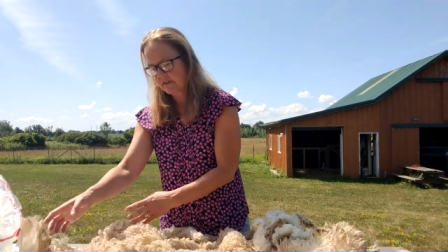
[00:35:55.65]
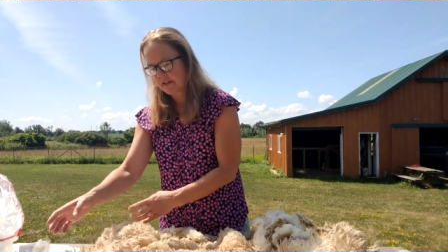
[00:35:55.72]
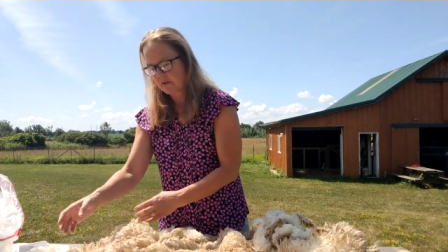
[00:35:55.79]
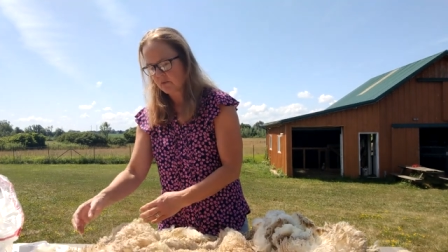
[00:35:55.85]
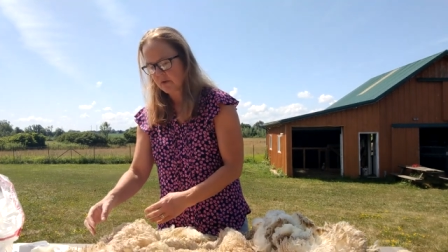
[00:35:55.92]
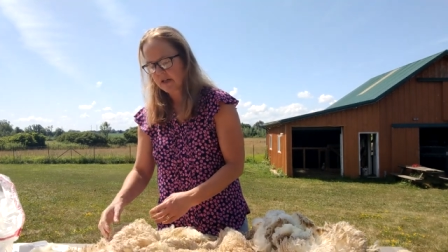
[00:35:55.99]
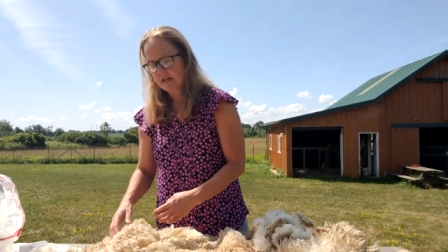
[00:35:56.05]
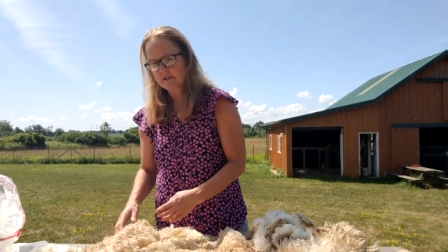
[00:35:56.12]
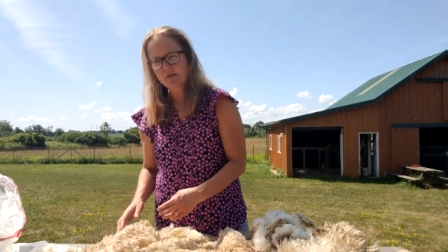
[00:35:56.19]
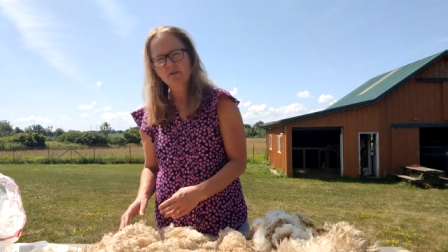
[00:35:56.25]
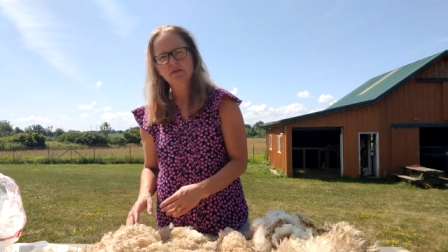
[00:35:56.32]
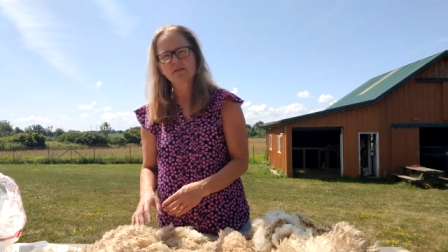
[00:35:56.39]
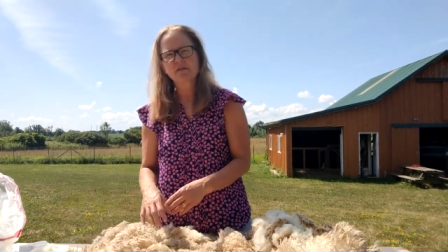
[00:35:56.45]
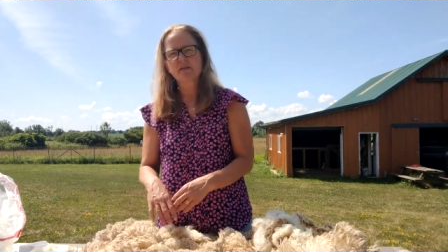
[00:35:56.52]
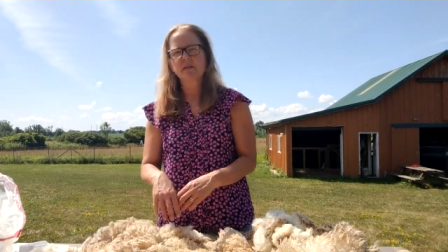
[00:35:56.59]
and watch
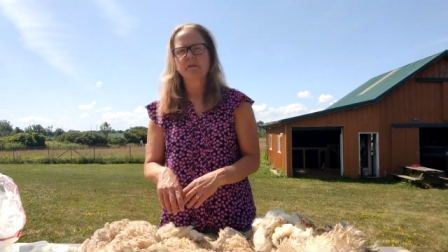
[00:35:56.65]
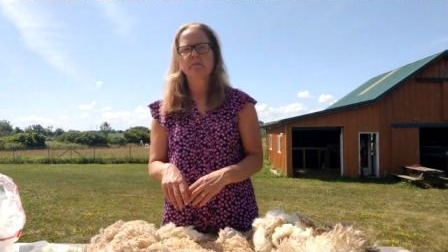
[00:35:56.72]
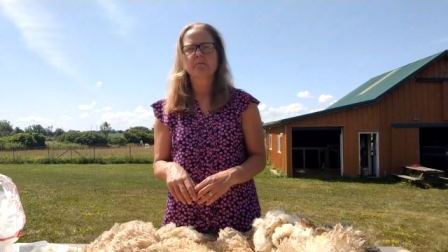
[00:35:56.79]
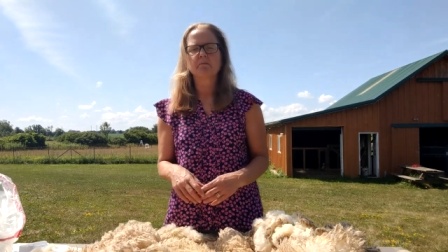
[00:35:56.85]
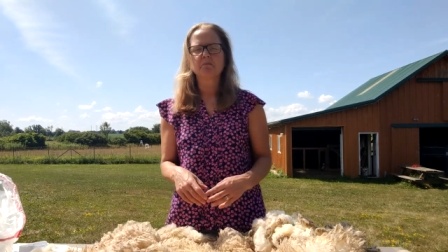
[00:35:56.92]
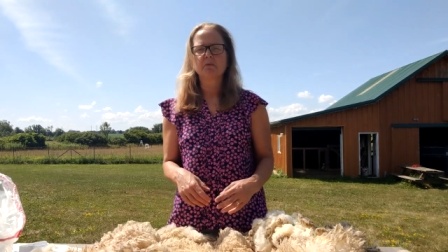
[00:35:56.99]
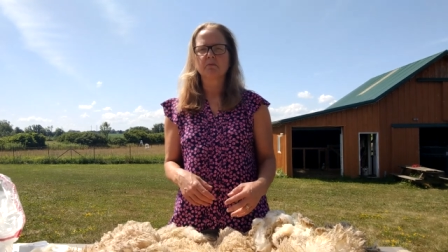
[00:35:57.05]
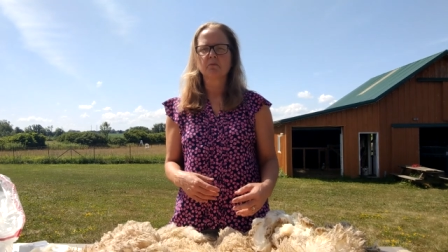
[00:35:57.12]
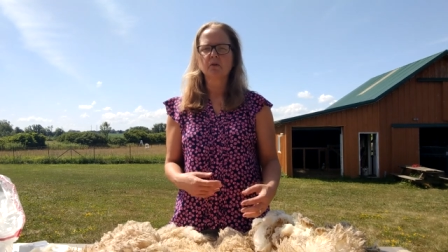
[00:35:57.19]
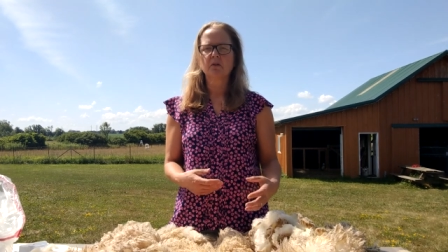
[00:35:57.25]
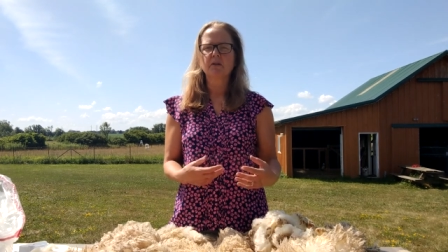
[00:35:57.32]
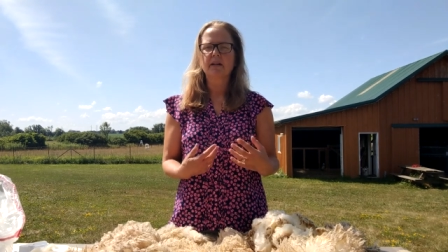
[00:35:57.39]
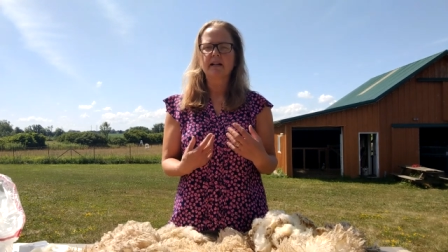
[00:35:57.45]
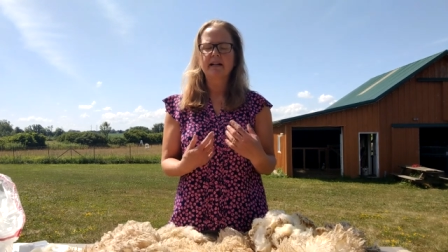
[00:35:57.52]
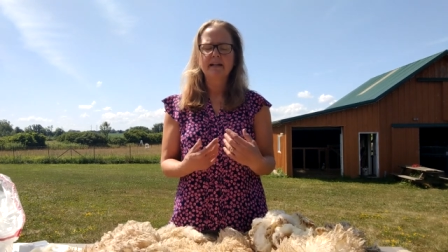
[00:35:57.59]
some bull
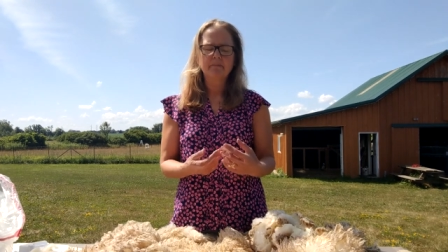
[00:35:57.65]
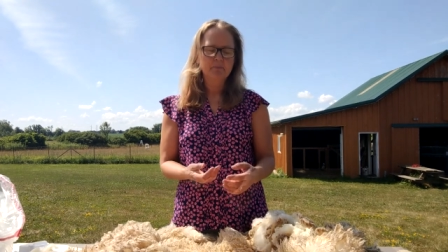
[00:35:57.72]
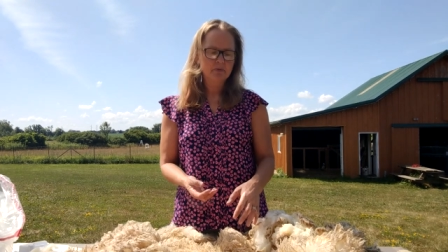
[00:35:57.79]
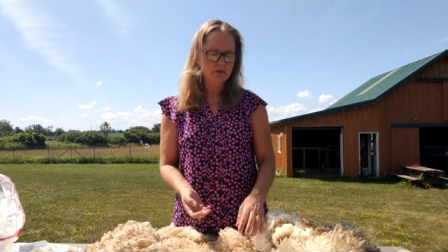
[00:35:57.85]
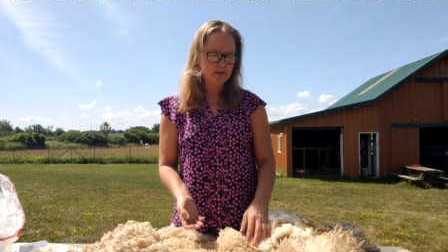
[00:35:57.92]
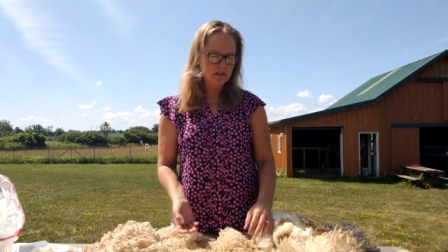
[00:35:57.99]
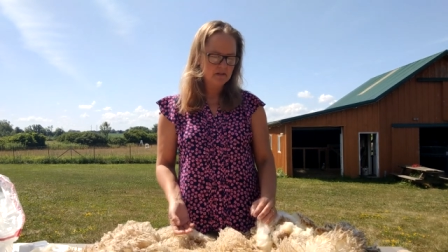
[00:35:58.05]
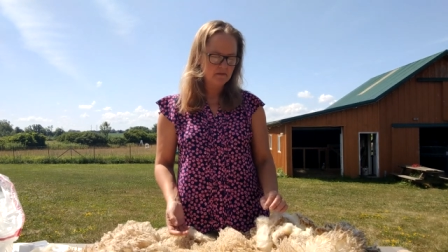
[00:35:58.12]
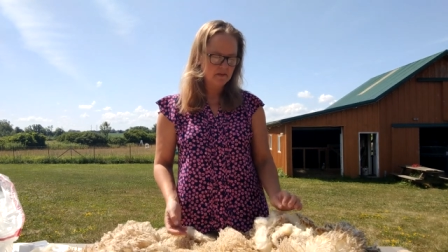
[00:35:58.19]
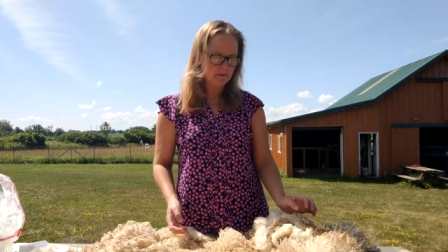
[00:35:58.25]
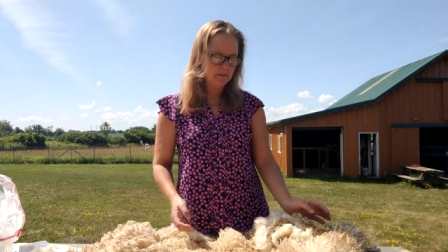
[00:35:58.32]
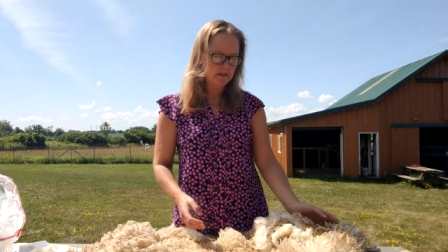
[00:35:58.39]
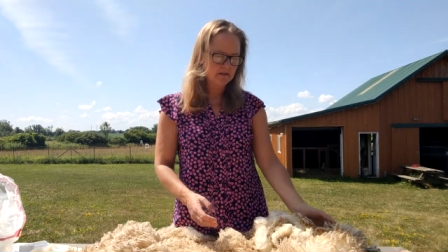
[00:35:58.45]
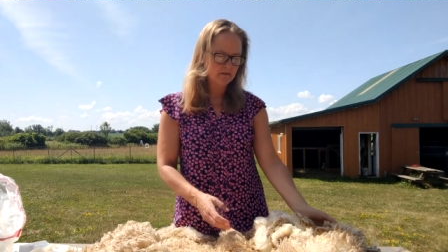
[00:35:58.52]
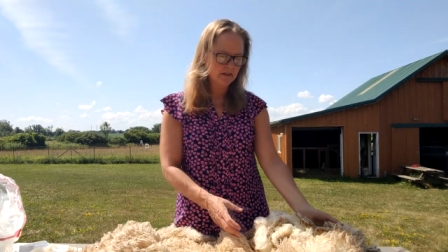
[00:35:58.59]
that I perceived as
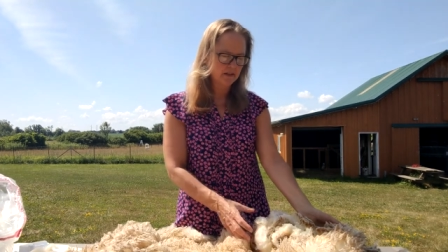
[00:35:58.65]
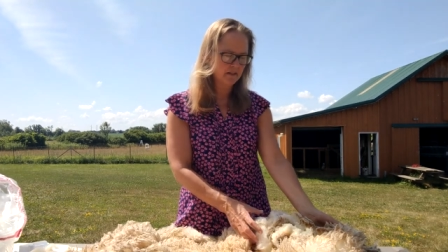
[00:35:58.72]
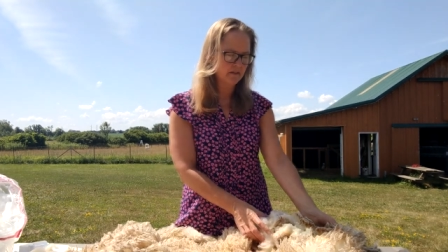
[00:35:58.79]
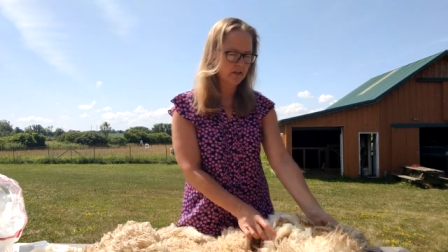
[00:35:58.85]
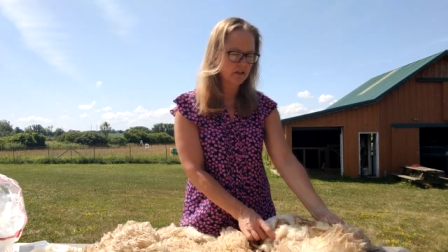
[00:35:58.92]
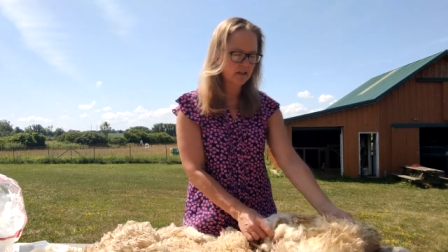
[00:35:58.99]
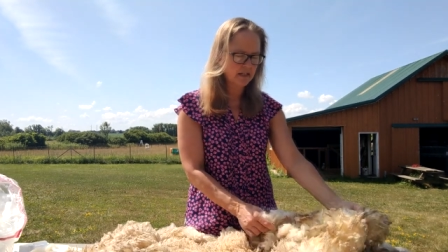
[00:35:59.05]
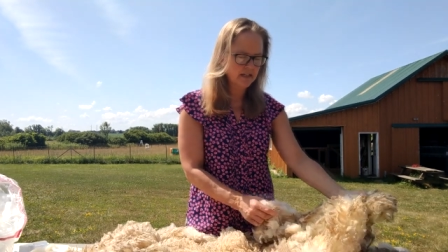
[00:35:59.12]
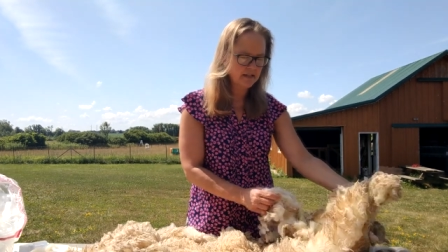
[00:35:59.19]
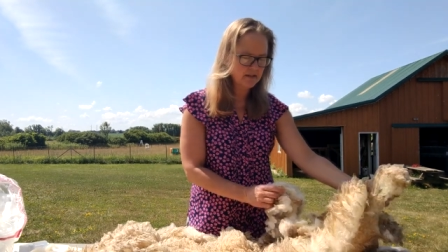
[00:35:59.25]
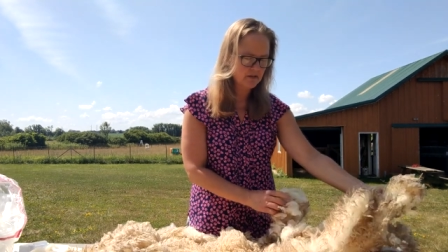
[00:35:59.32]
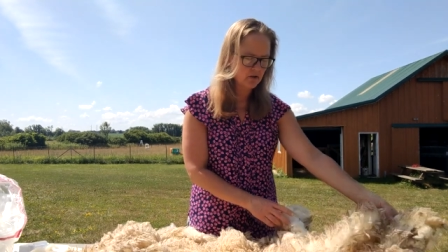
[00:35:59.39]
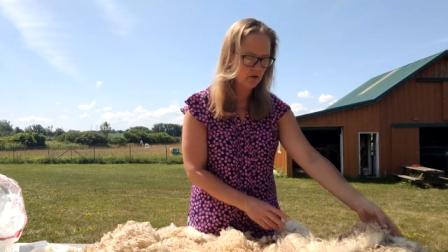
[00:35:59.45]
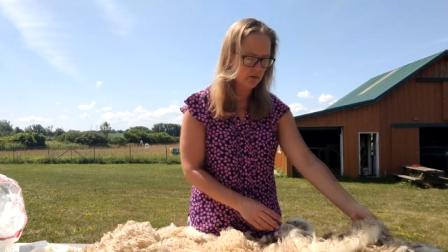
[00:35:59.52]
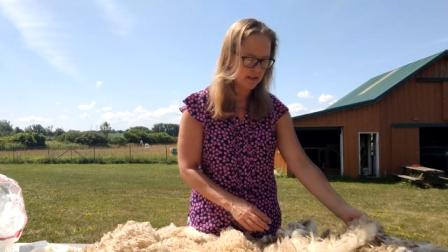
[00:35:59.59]
being very, very nice
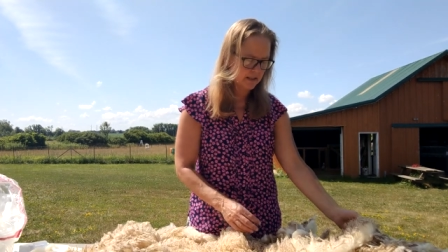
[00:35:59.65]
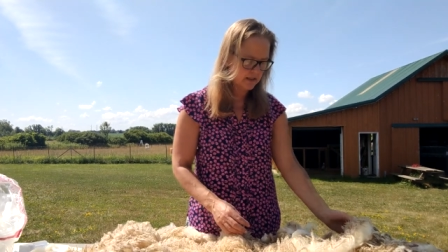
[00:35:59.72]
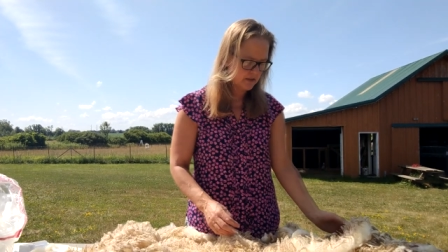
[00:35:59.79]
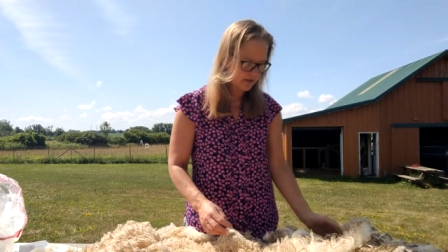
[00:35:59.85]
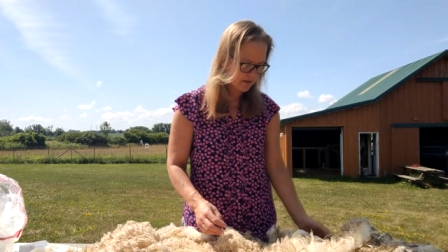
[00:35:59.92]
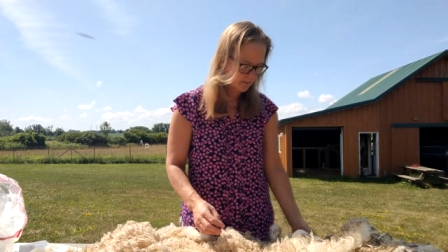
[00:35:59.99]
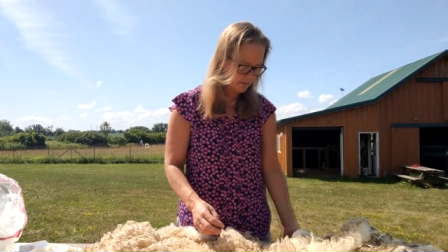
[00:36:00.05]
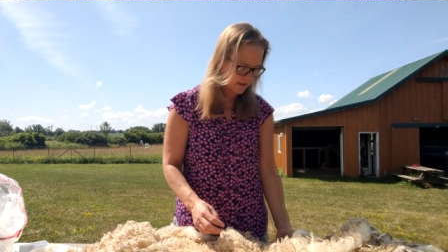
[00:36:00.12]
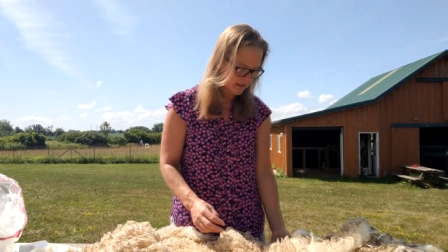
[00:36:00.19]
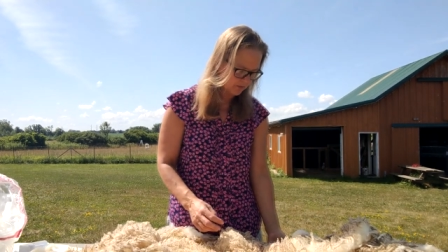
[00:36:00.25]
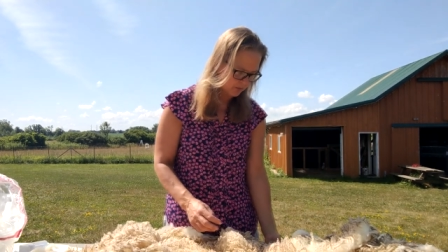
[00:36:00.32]
going into the bin,